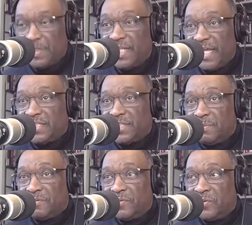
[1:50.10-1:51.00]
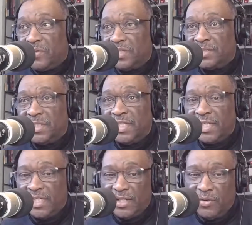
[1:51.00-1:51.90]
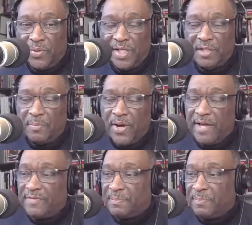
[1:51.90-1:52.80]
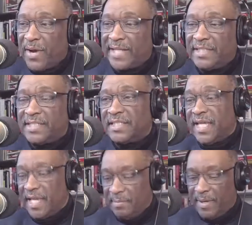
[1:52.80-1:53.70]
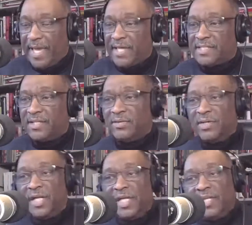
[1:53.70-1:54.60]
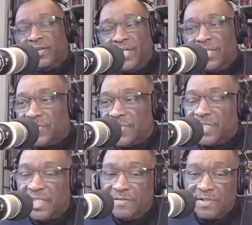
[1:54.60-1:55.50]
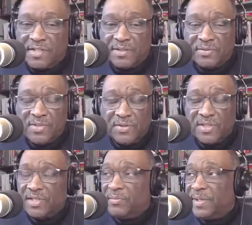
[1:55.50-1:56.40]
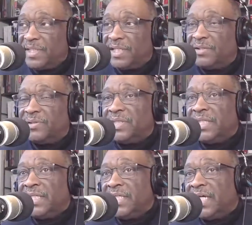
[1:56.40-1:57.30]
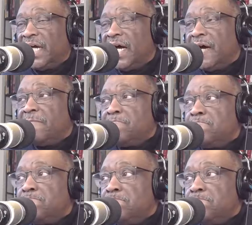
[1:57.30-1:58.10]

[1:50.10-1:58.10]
been the AG before, and went into private practice and came back. So he knows he's leaving soon, so it's no big deal. Um,